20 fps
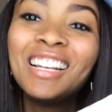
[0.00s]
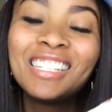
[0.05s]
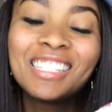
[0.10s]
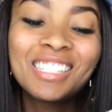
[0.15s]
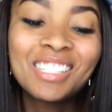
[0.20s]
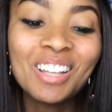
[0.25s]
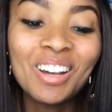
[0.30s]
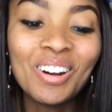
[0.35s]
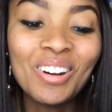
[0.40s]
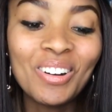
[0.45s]

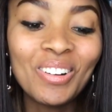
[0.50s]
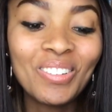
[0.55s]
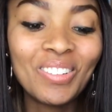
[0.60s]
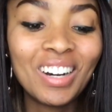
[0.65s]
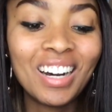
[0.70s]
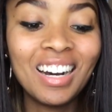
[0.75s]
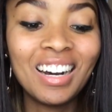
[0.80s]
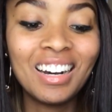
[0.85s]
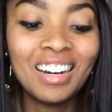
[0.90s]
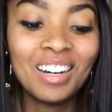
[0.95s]

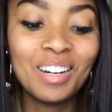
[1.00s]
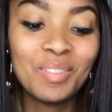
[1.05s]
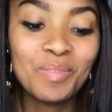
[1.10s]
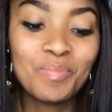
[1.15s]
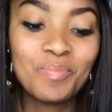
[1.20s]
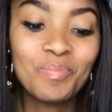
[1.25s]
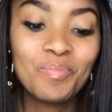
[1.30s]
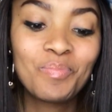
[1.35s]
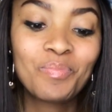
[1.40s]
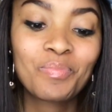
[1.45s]

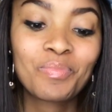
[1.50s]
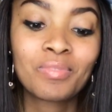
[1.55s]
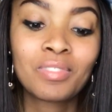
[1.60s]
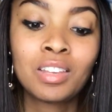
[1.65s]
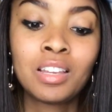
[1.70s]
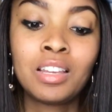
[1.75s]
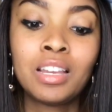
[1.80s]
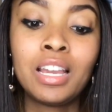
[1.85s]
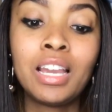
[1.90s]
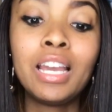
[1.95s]
So,
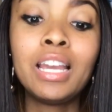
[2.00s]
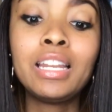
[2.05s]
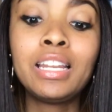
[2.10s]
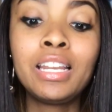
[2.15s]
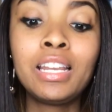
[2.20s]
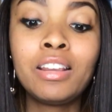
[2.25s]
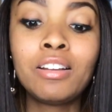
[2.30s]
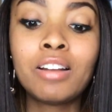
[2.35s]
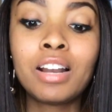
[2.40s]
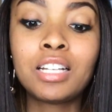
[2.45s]
in
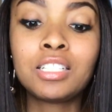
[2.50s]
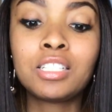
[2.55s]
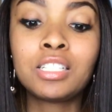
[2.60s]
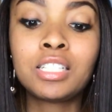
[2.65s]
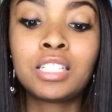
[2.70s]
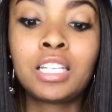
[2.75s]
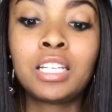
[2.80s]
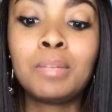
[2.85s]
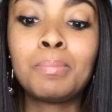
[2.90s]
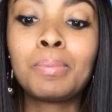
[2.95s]
here I
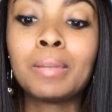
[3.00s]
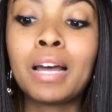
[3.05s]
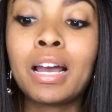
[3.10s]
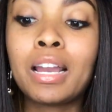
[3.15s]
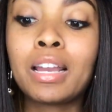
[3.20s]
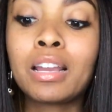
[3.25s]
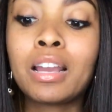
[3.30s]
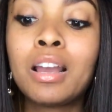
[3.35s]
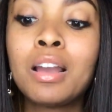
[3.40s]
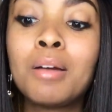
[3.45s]
just keep
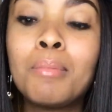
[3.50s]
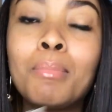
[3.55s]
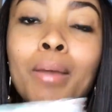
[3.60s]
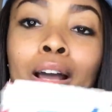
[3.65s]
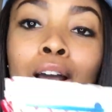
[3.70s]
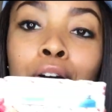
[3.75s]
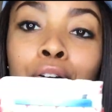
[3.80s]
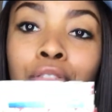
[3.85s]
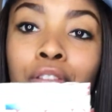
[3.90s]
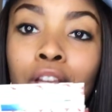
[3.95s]
like my
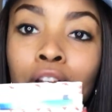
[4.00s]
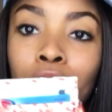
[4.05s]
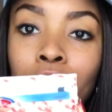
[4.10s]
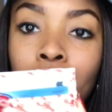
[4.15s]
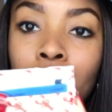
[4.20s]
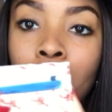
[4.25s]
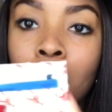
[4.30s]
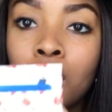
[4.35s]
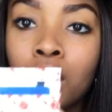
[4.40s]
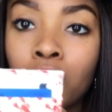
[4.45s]
healthcare
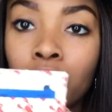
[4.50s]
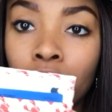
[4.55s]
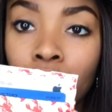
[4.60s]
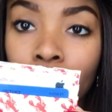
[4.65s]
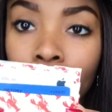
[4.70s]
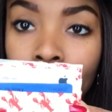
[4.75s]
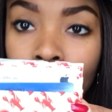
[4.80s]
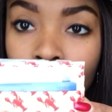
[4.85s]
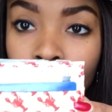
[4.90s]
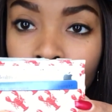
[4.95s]

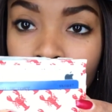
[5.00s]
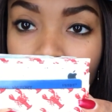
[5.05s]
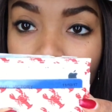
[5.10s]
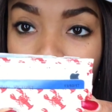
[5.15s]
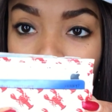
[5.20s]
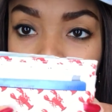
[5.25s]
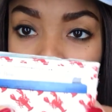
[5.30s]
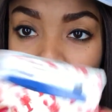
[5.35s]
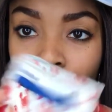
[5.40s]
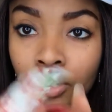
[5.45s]
card and just
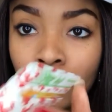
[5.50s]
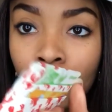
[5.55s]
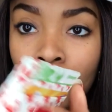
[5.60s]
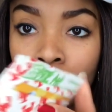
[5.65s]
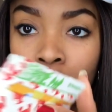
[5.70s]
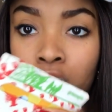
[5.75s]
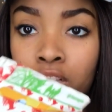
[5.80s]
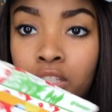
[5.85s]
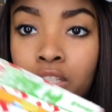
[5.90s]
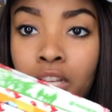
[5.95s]
extra
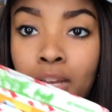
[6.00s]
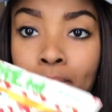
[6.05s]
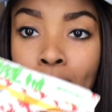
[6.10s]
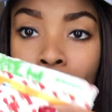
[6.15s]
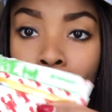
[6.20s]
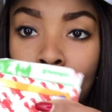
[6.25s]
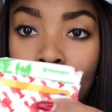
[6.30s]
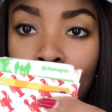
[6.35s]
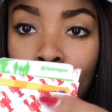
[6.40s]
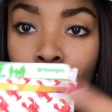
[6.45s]
cards that
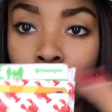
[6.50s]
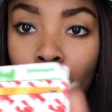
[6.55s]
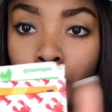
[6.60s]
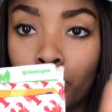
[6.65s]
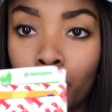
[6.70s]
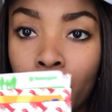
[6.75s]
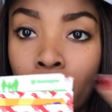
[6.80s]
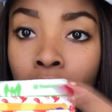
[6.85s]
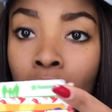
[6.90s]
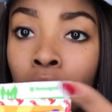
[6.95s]
might be floating
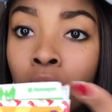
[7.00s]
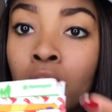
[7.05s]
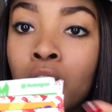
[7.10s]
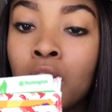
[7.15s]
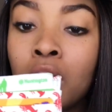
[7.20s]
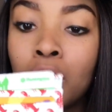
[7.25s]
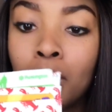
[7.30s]
around.